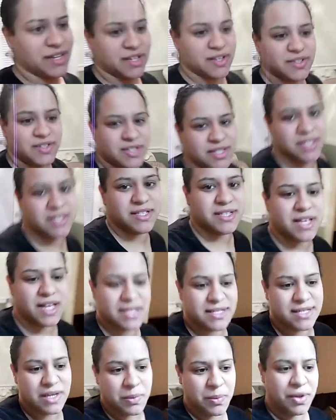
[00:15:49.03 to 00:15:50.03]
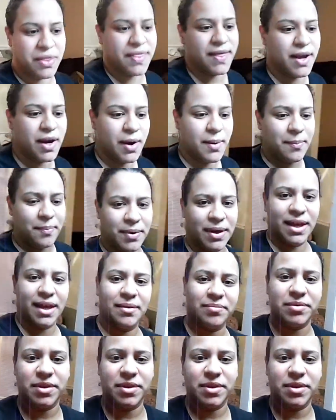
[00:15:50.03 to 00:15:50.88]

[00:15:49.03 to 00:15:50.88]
Phoenix just got done with therapy.